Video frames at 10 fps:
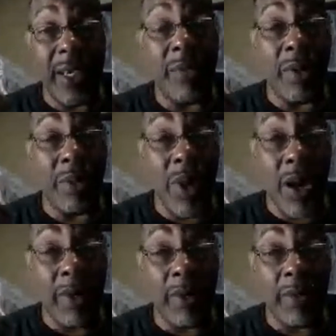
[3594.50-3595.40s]
could be a
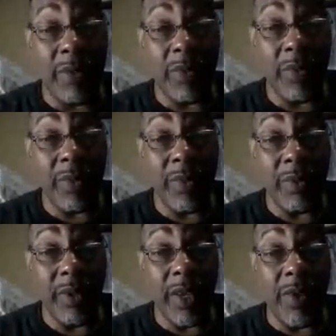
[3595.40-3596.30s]
problem.
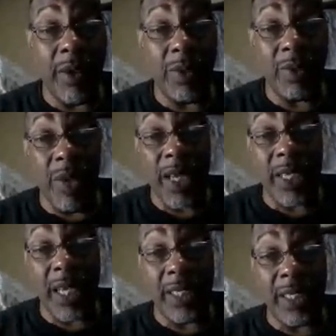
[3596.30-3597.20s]
And if I was
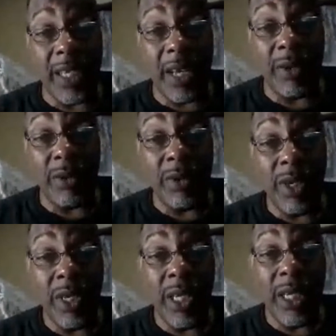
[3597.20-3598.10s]
monetized channel,
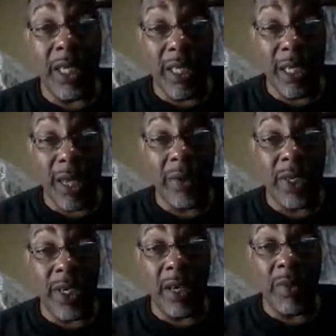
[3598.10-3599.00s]
they
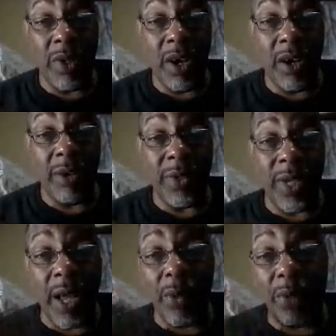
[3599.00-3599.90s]
could cut me off. So
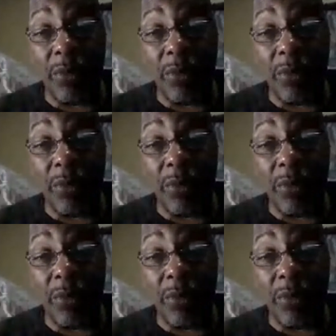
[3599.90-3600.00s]
now I wouldn't